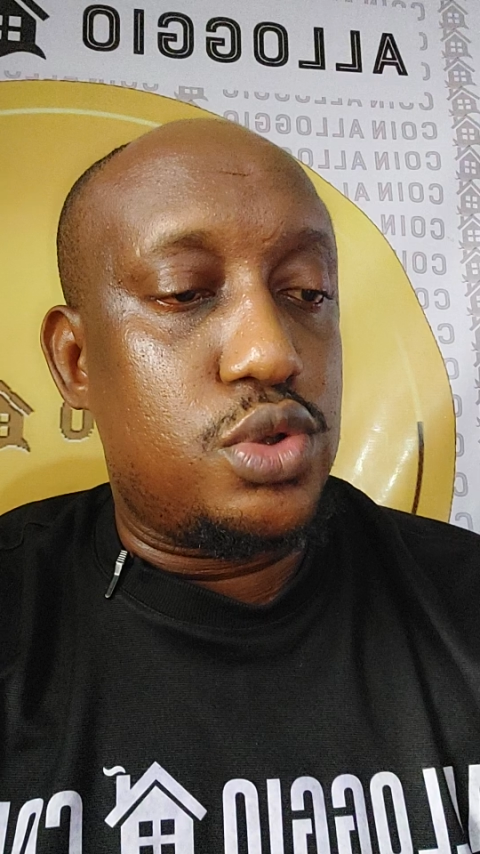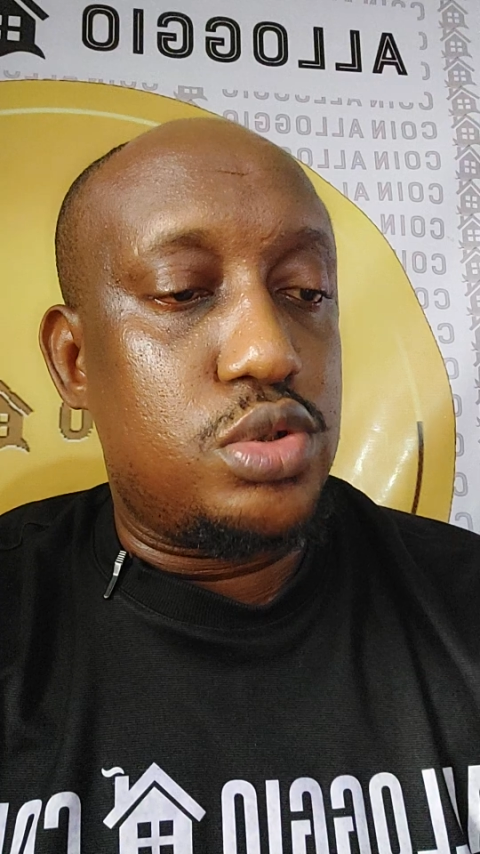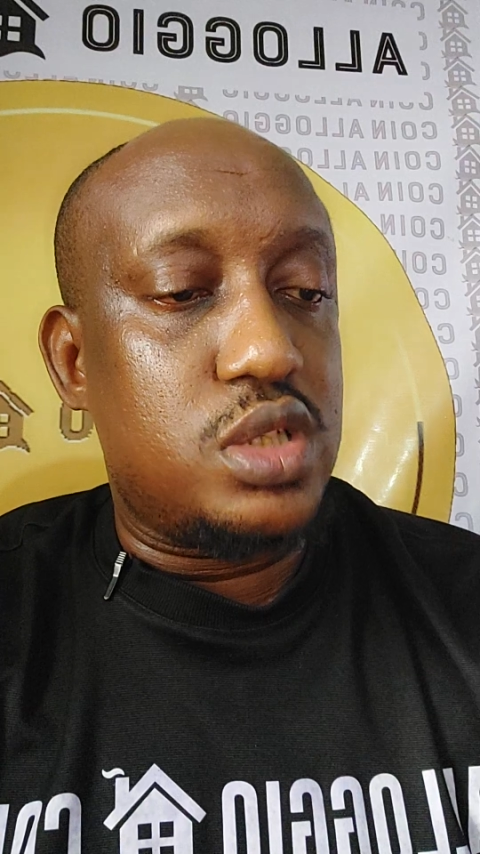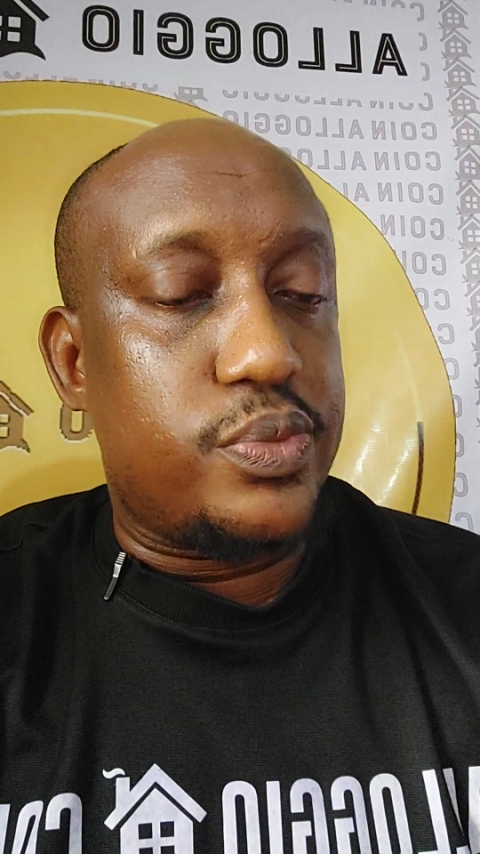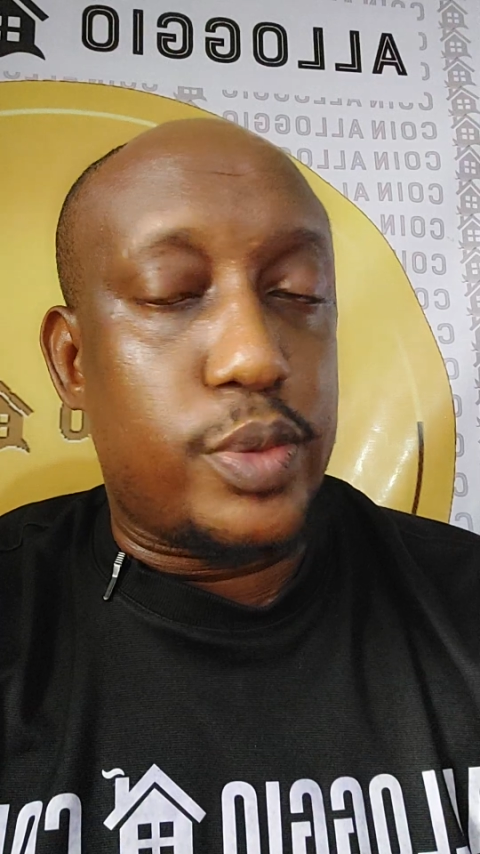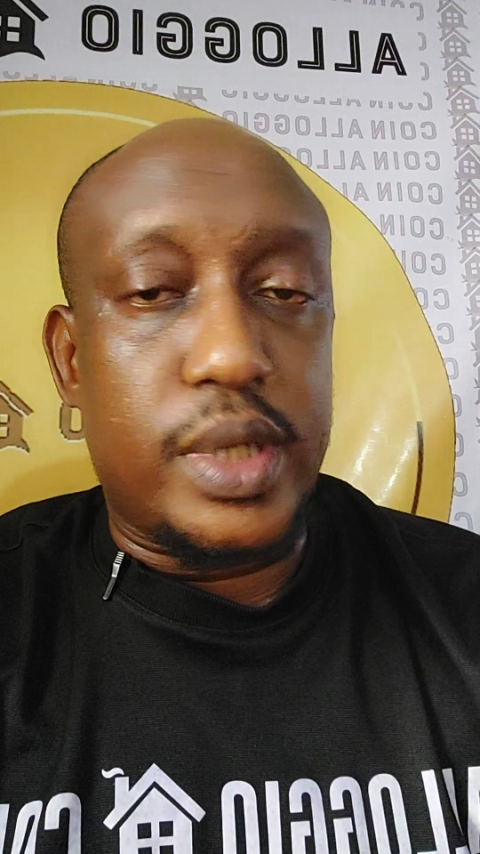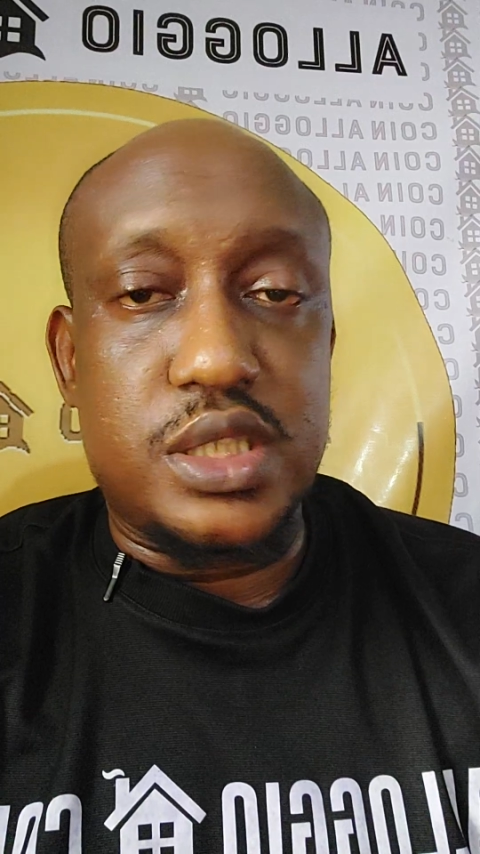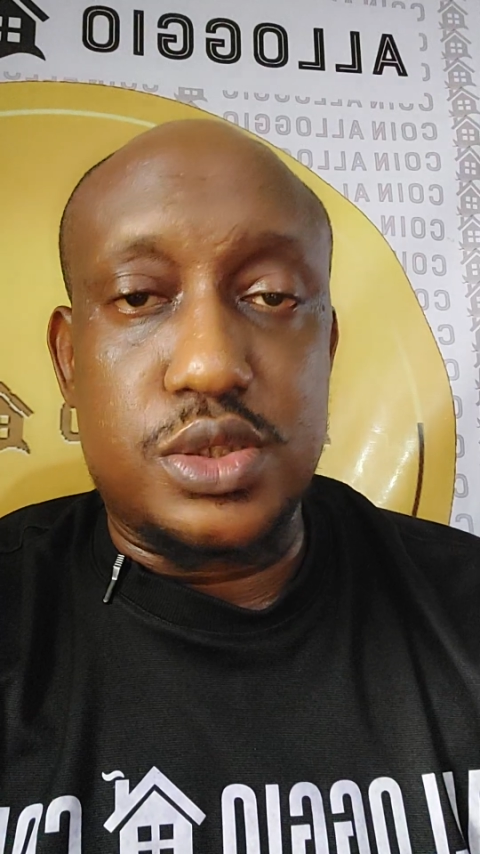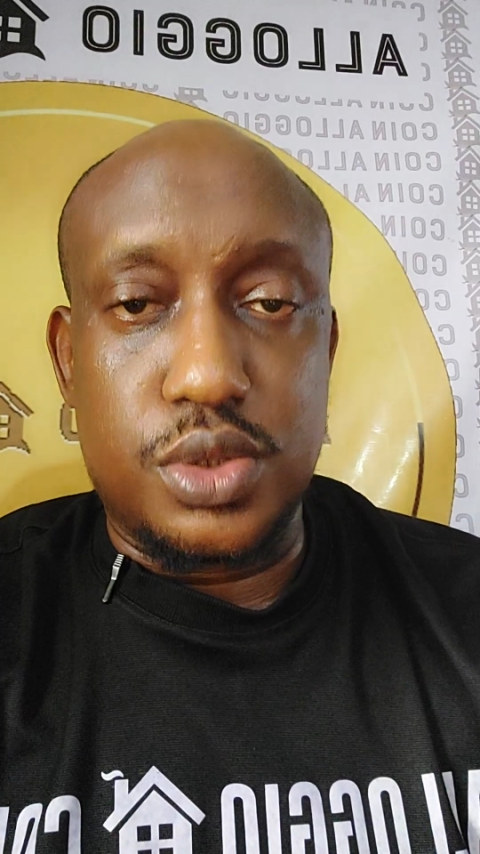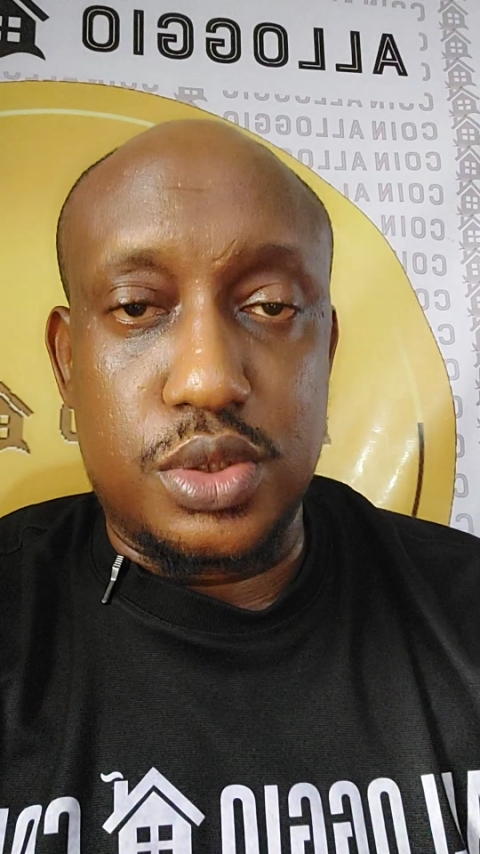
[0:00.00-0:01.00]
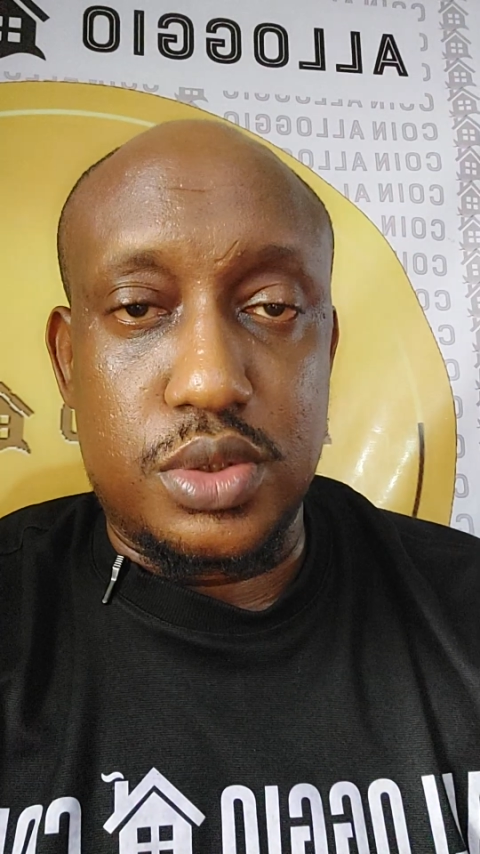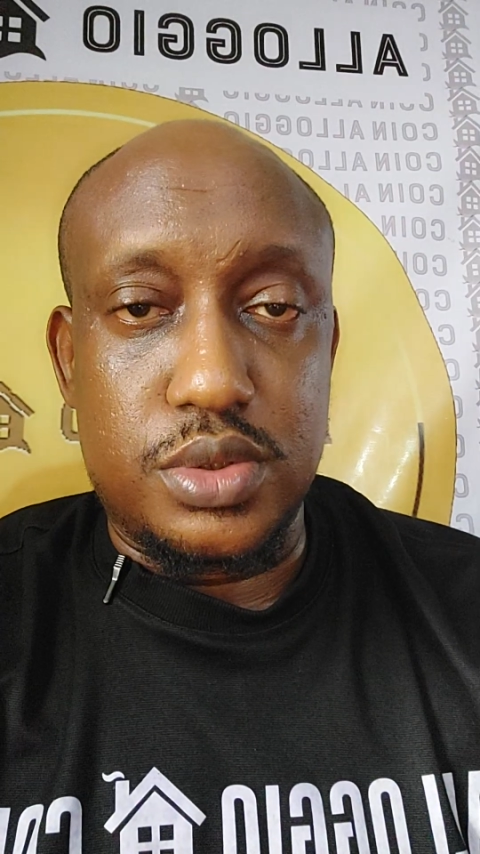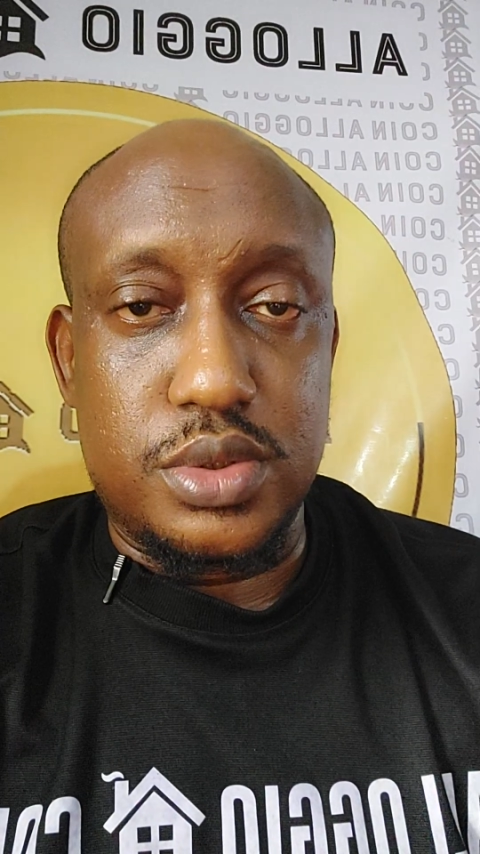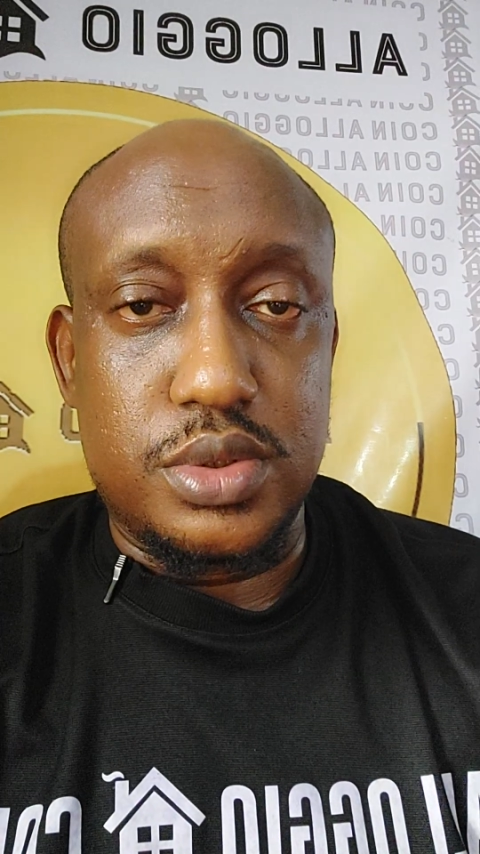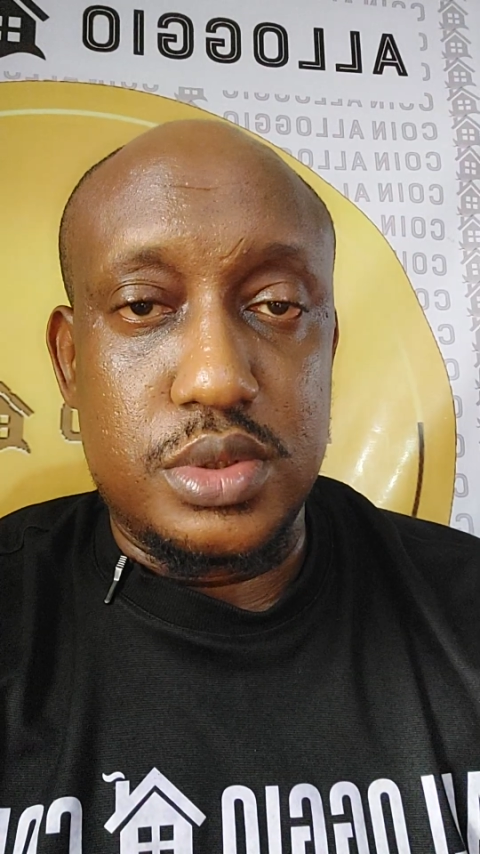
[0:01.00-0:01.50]
own a property
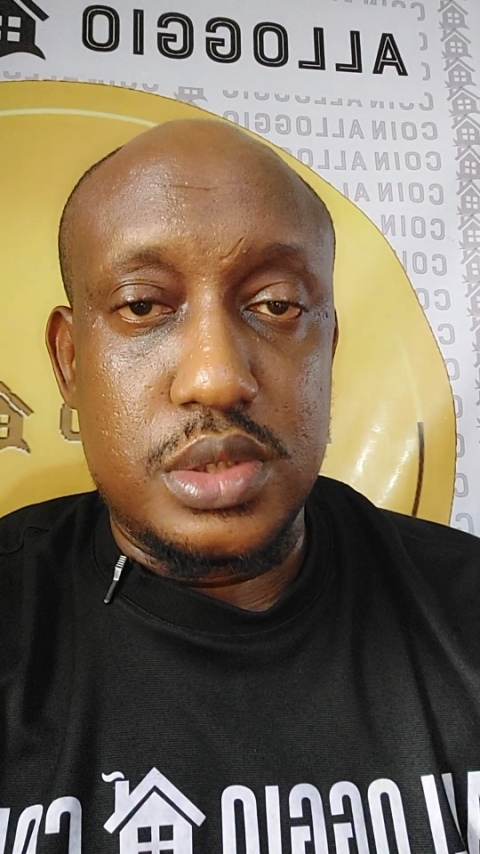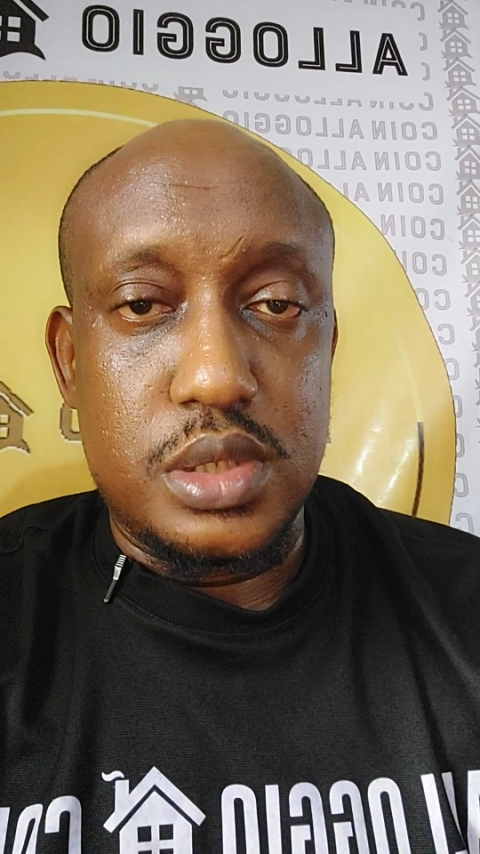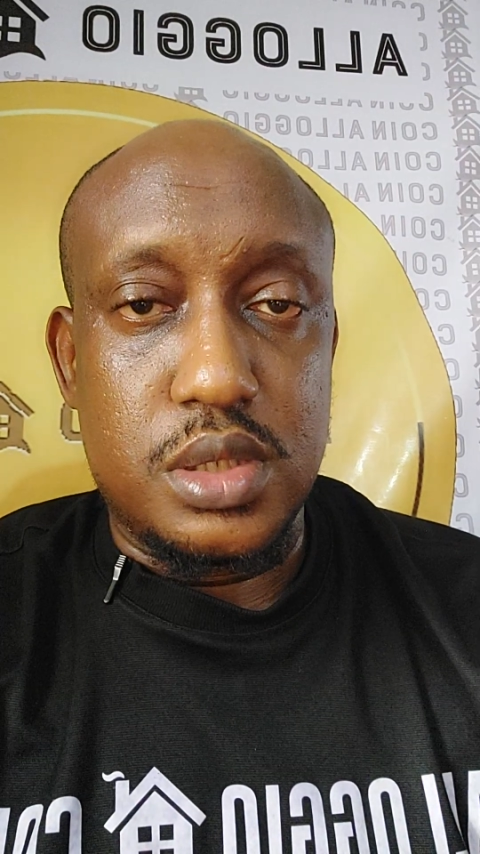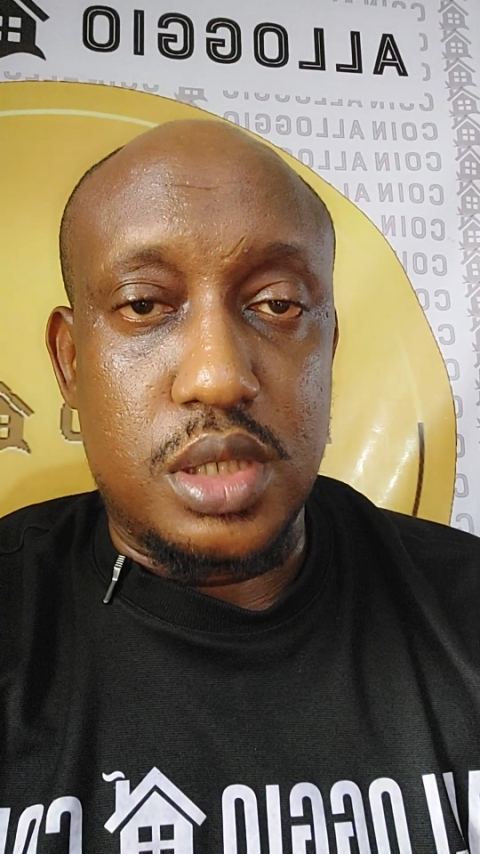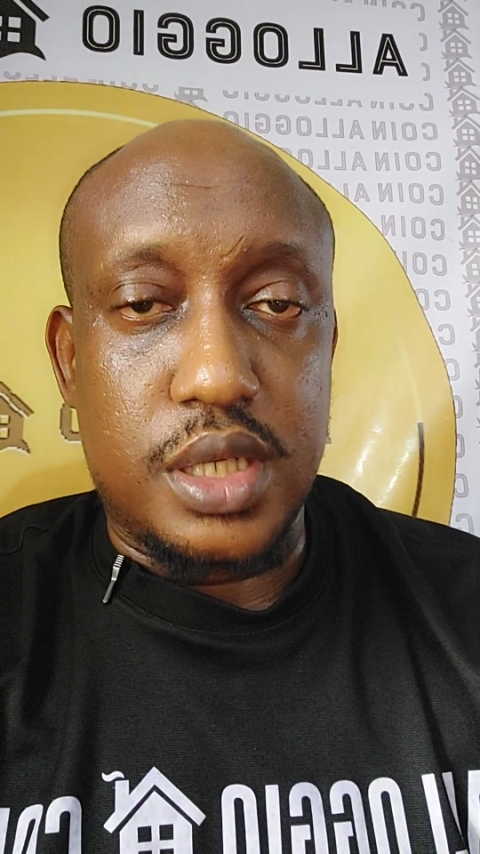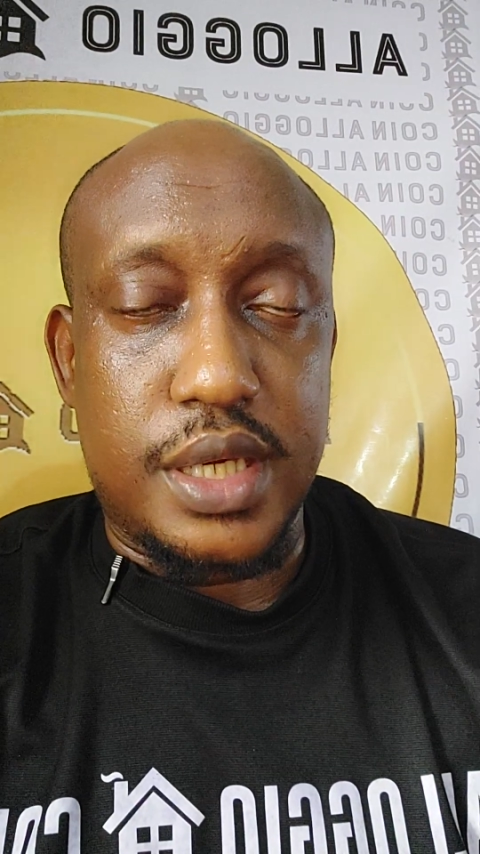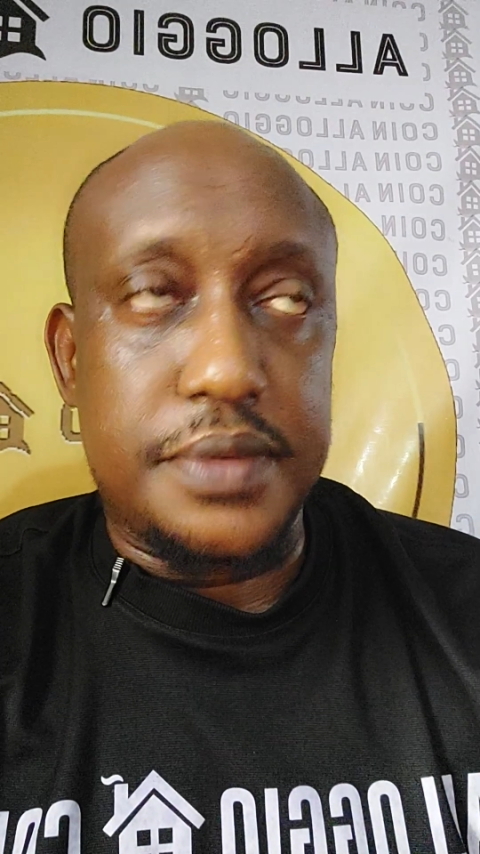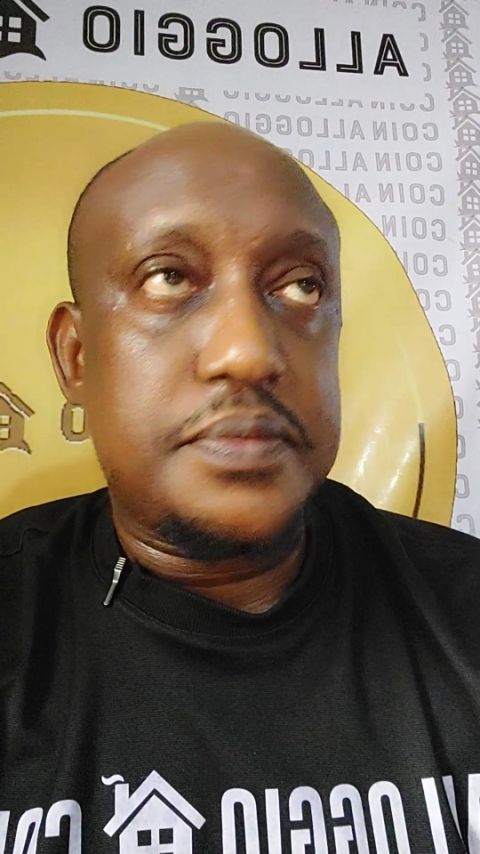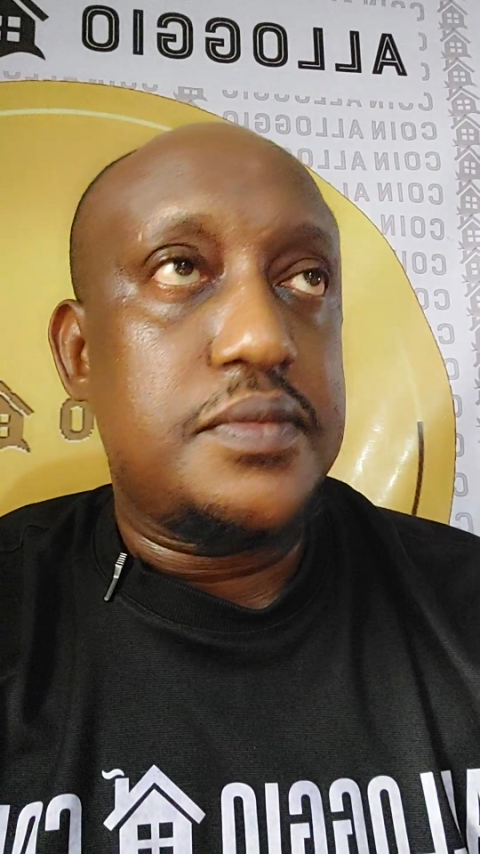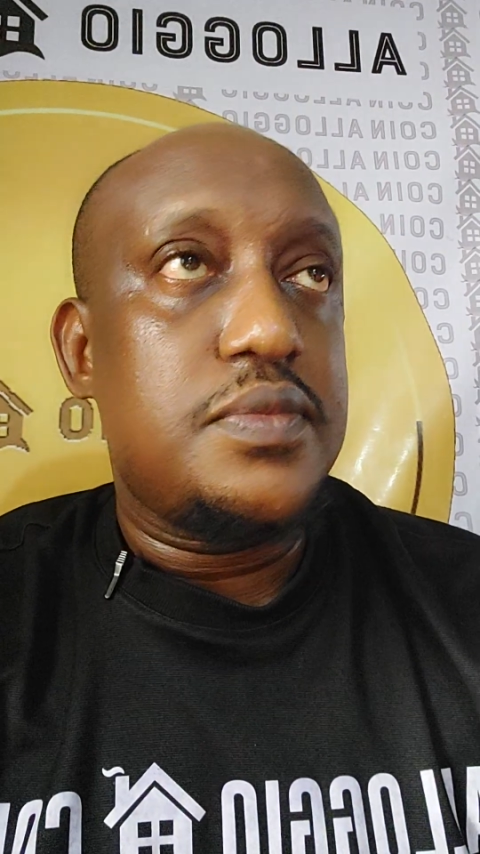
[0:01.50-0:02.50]
token, okay,